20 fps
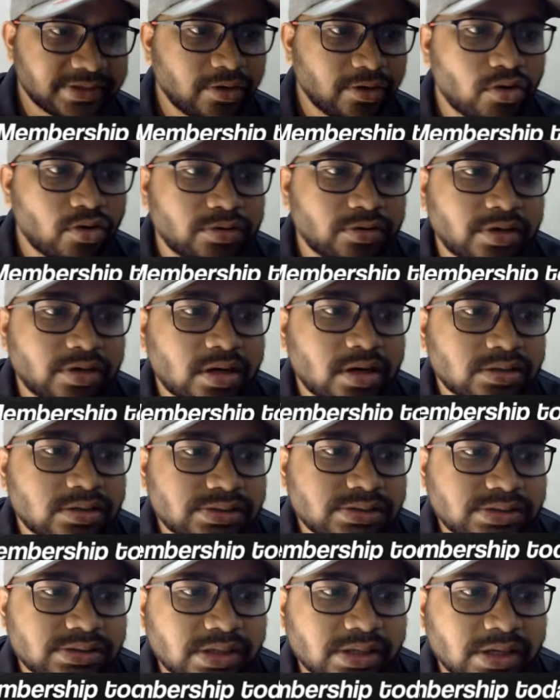
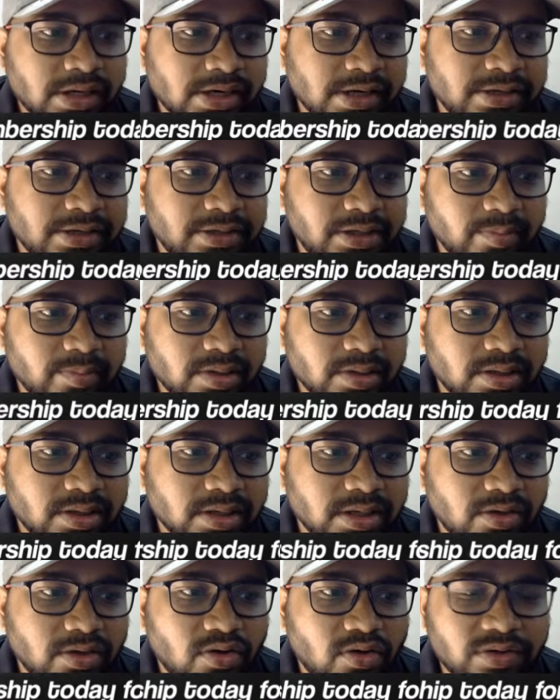contrast and double
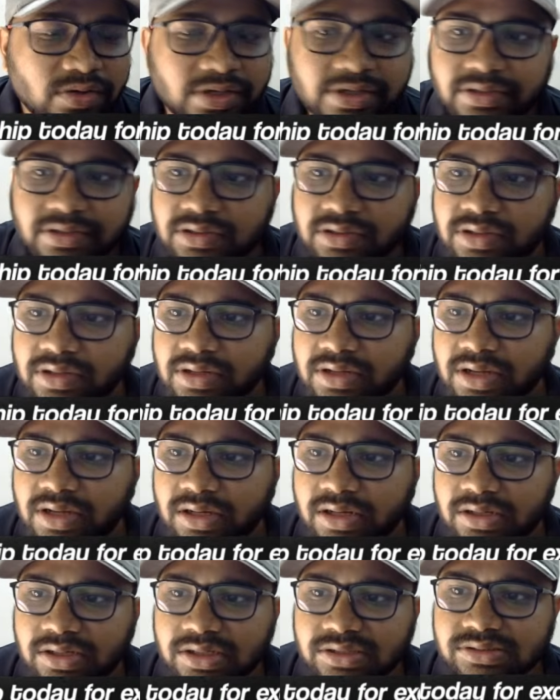click on it,
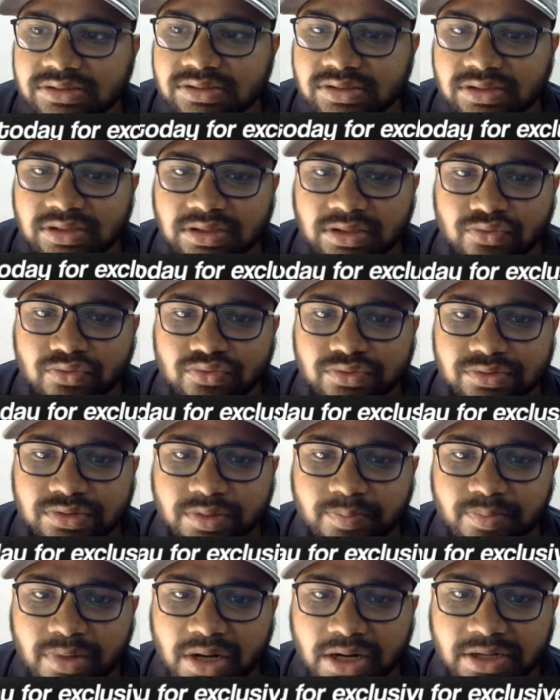and let's reduce the
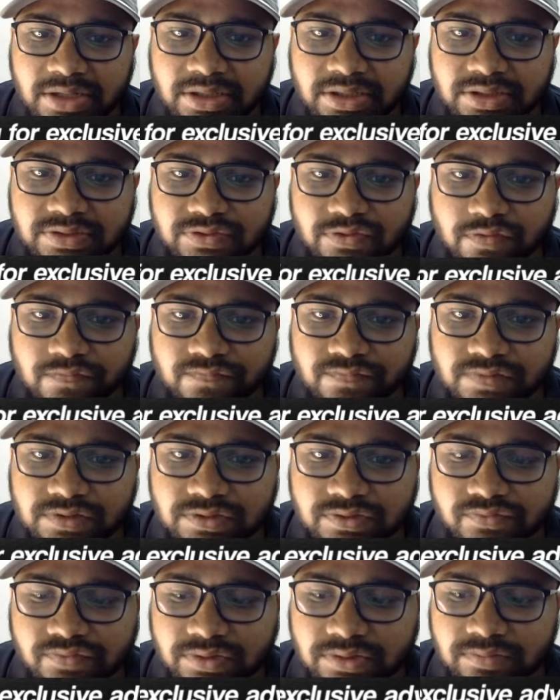brightness of
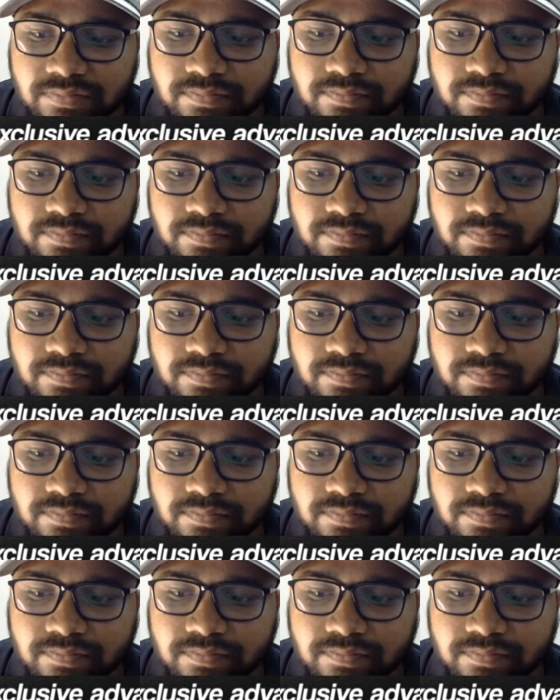this one.